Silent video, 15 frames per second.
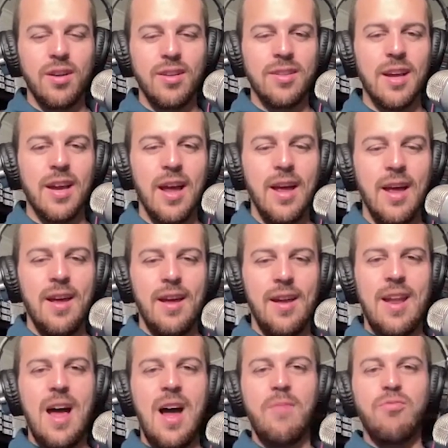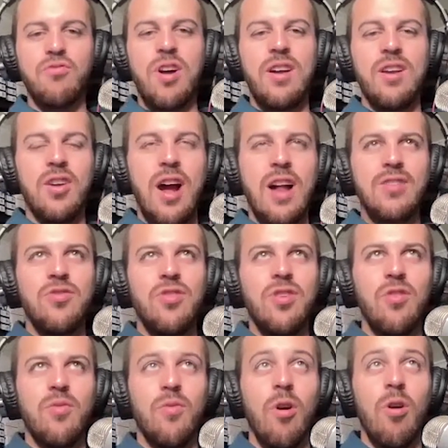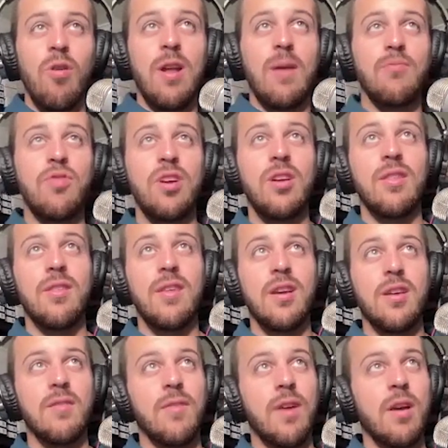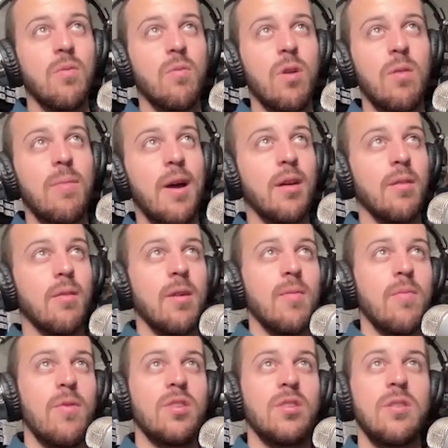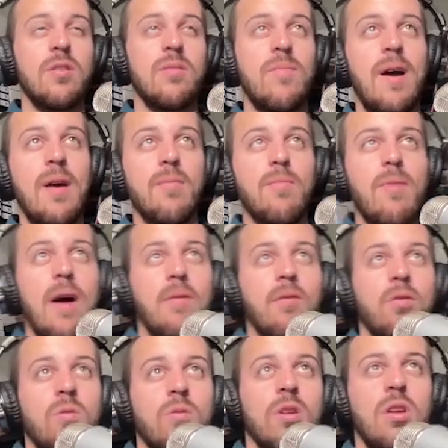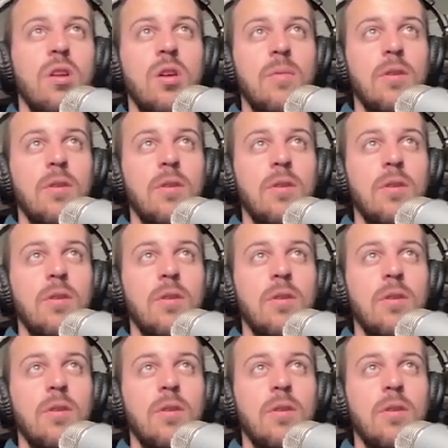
Because like, now I'm trying to concentrate on the road, and I'm trying to think of like, where am I, where's the power going here?